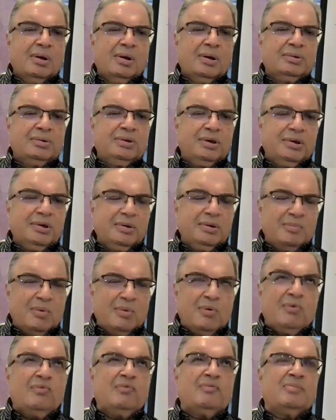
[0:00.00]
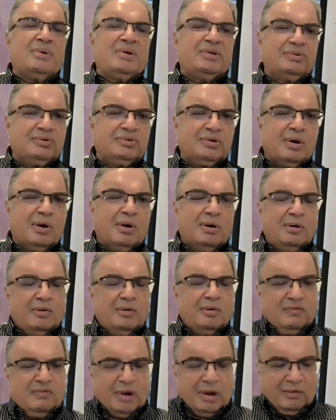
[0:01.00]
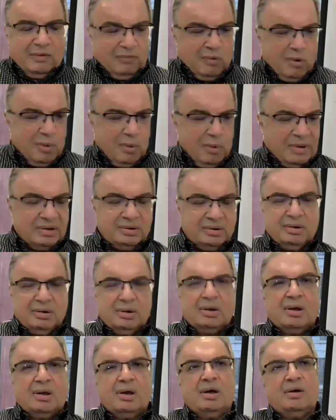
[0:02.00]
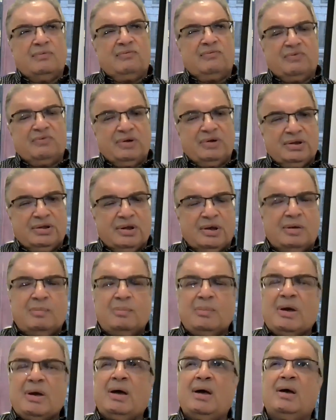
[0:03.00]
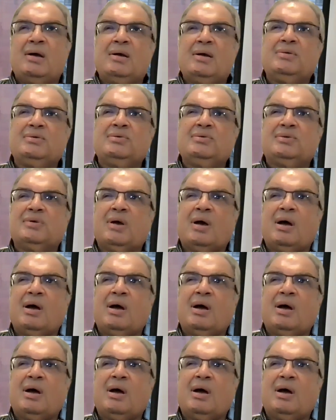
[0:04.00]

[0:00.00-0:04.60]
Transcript: the movement of woman, freedom, and